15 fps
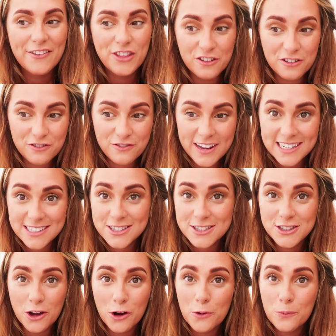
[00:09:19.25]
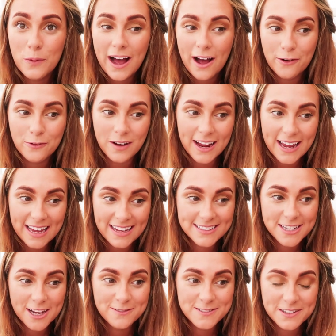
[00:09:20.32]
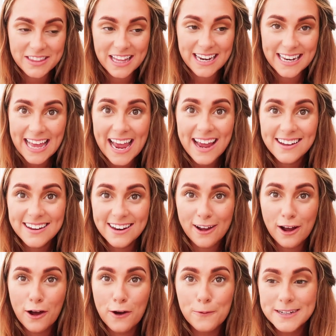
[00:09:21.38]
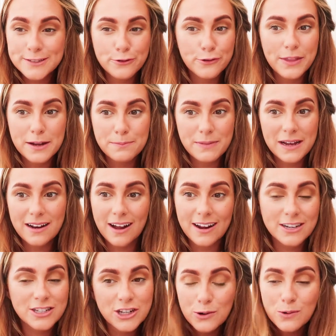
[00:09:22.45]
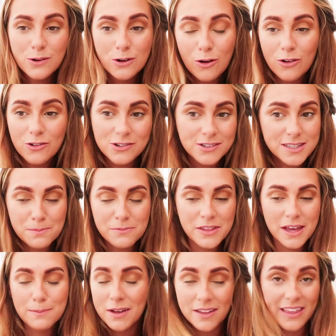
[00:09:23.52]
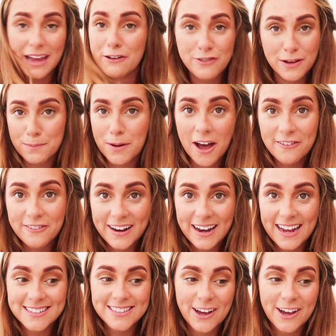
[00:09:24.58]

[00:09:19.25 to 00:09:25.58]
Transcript: that fits so well, like in terms of the leg. Like I always thought they'd be like too long or something, but they fit perfectly.